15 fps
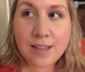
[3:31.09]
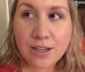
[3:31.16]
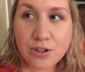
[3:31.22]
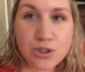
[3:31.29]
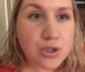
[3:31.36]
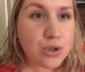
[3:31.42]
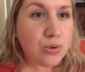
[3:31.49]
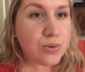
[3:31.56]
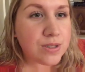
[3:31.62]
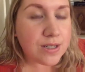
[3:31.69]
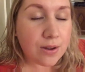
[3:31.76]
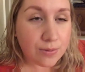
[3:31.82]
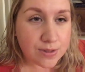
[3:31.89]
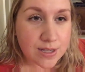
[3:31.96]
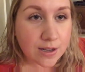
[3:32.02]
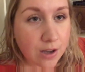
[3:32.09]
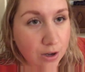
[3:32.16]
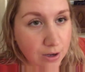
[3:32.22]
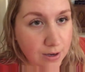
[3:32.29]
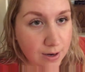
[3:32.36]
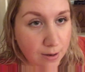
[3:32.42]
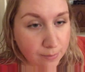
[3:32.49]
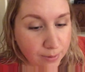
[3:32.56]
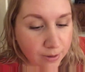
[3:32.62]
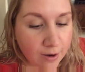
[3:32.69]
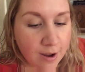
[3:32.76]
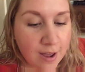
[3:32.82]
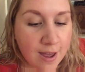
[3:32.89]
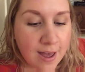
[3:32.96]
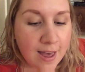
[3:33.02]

Like 2 sounds like a good number.